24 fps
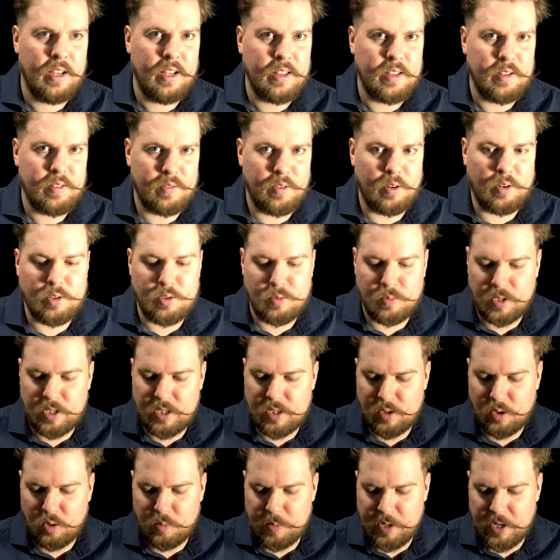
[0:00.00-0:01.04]
the first one
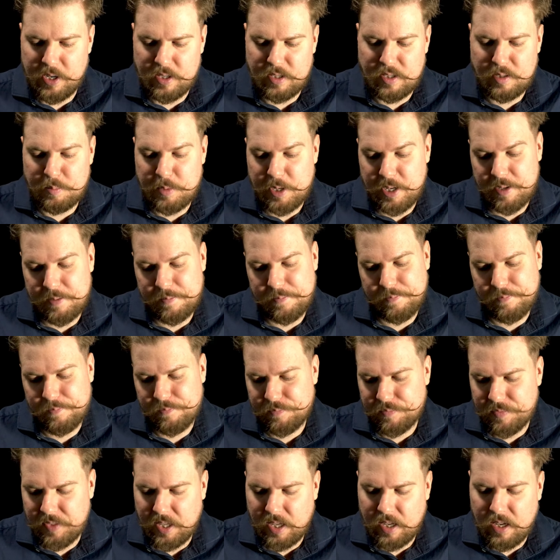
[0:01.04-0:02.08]
so much,
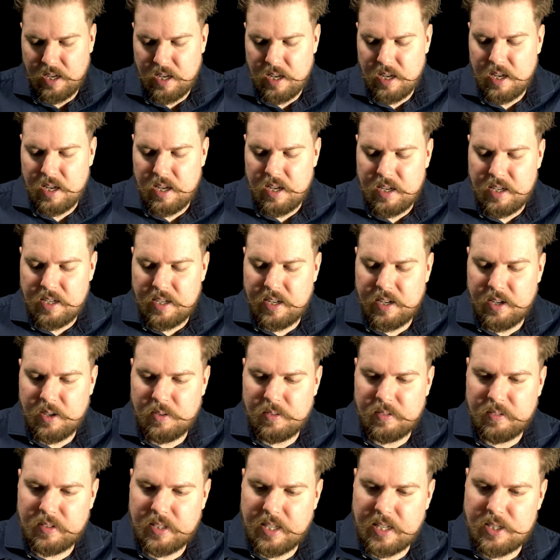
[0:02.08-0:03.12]
but, you know,
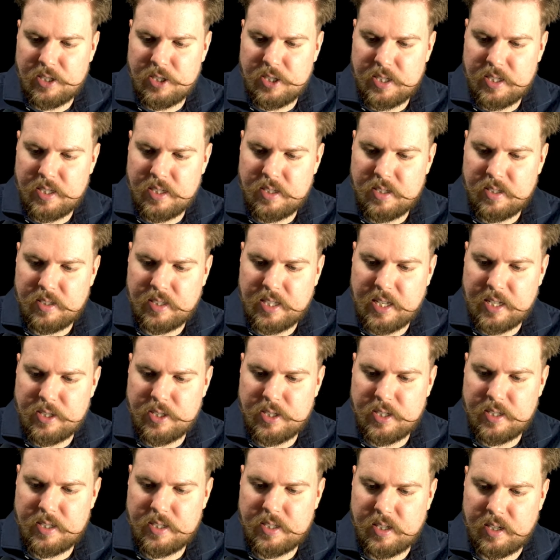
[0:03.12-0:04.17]
let's just
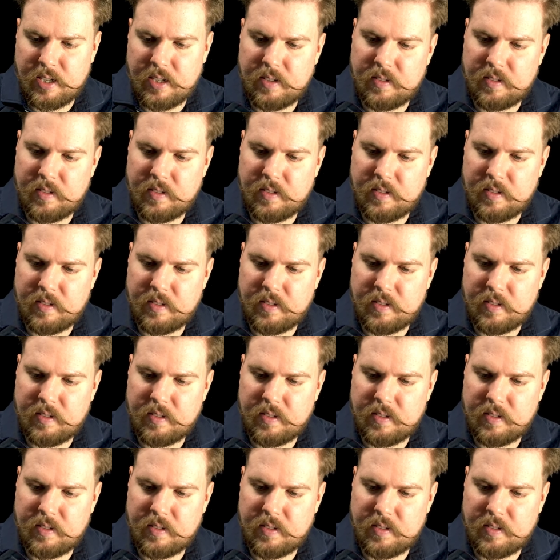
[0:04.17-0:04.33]
see.